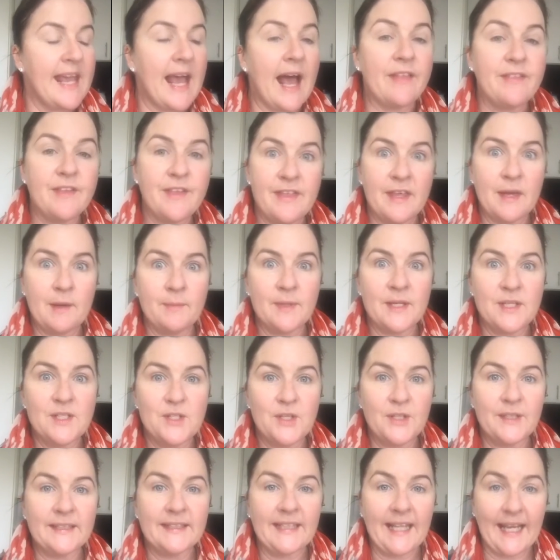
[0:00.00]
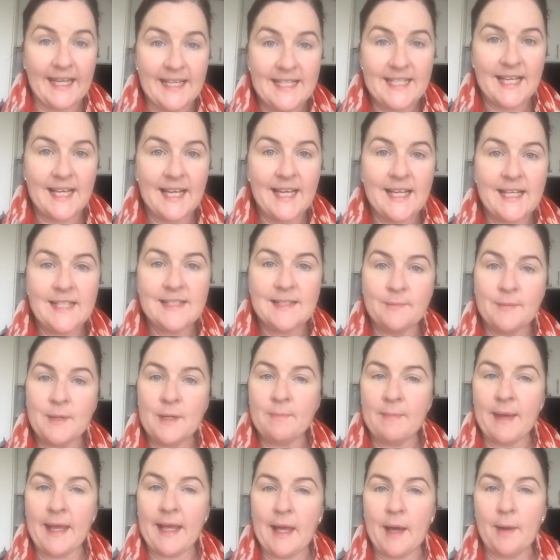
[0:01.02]
other thing I'm going to do later is I'm going to
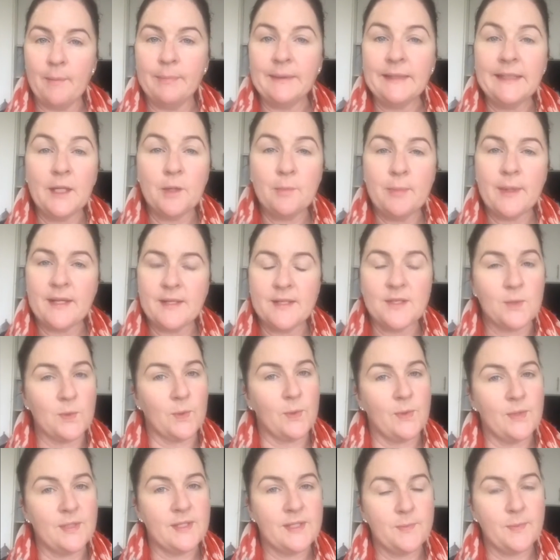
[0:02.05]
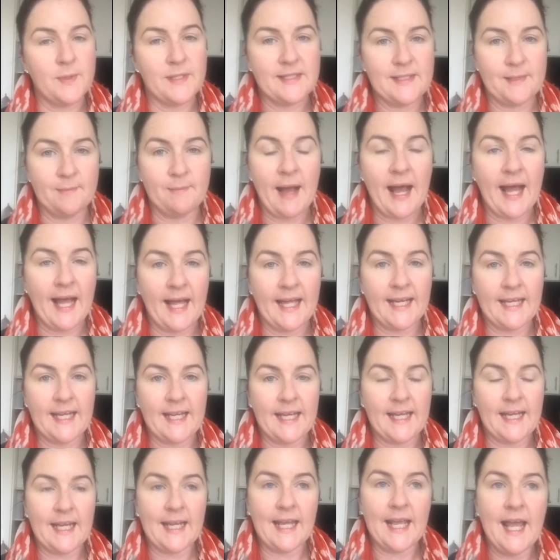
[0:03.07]
make up a little bit of sauce with some
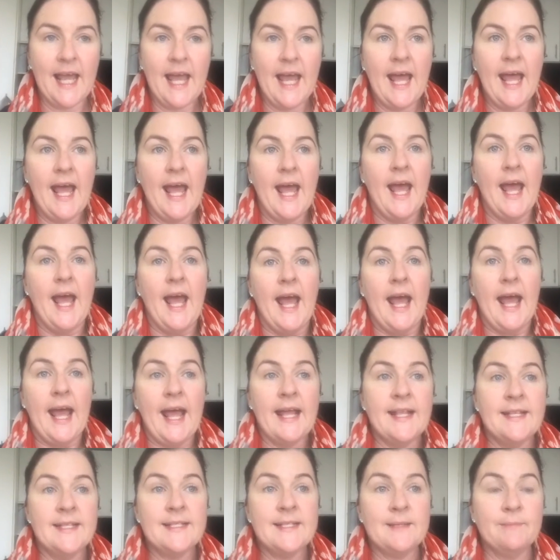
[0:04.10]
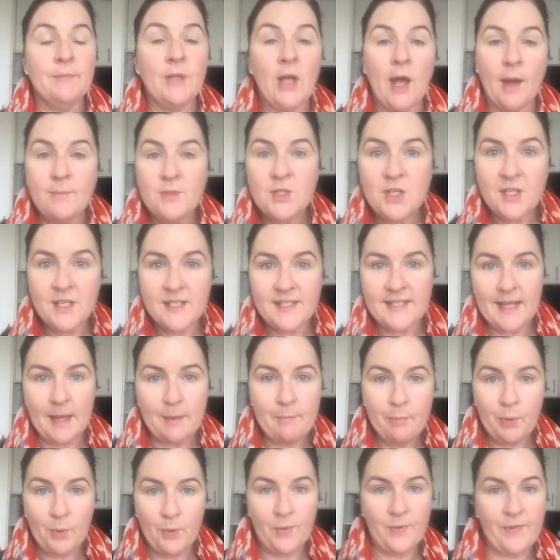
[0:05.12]
honey and some lime juice and
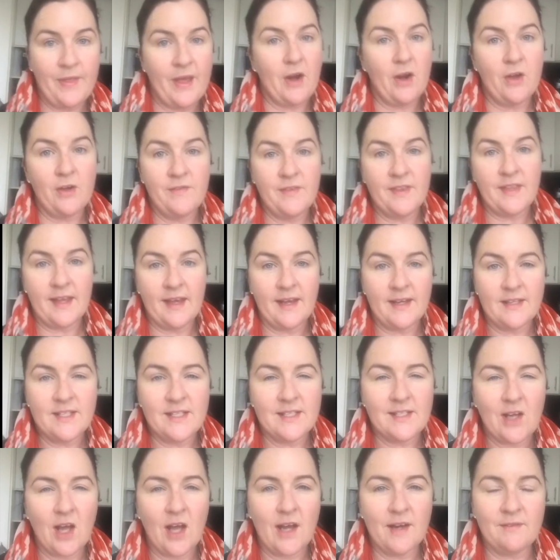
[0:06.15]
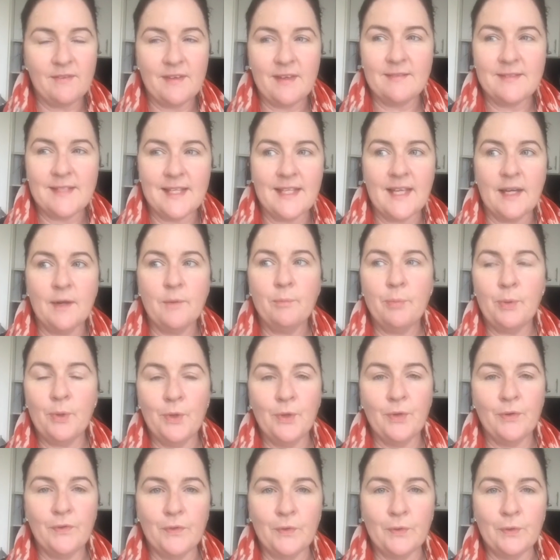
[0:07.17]
pour that over there. It just kind of gives it that
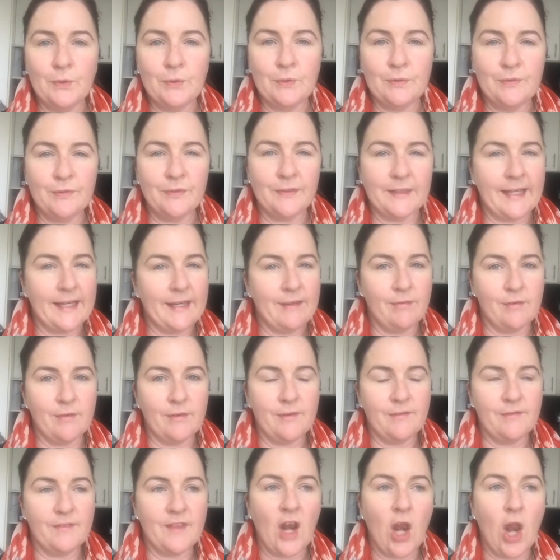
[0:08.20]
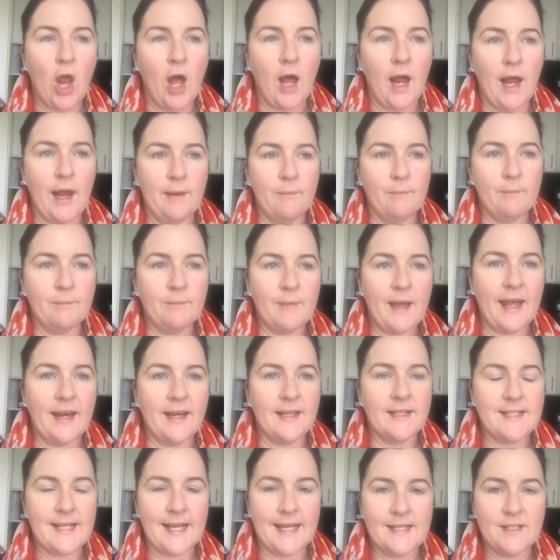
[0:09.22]
beautiful flavor of the lime and it
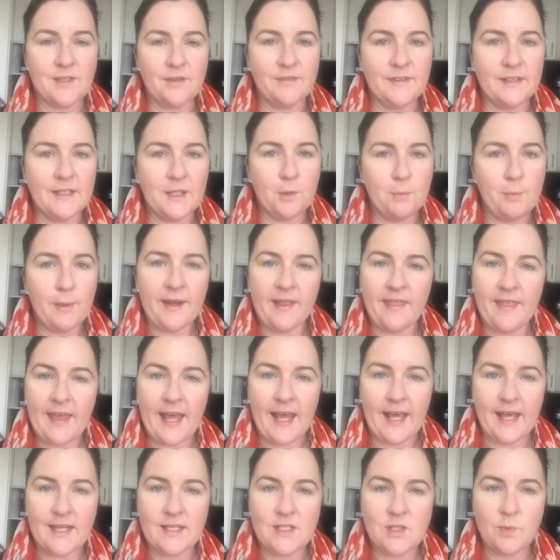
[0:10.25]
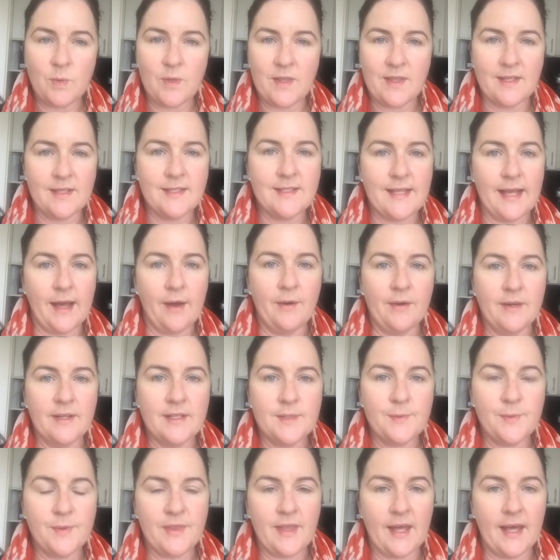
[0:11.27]
takes off a little bit of the edge with the sourness
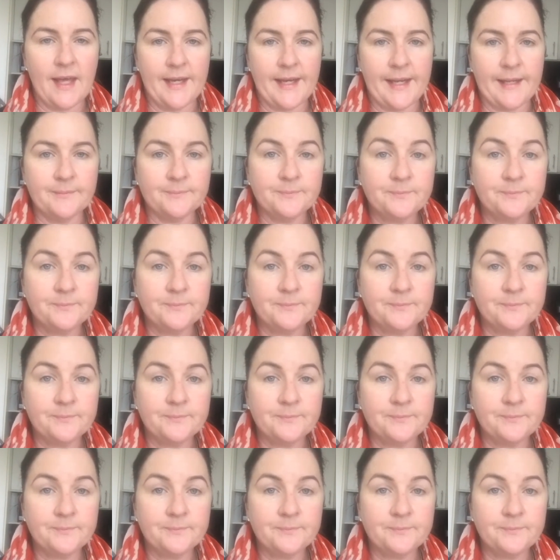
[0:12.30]
with the honey.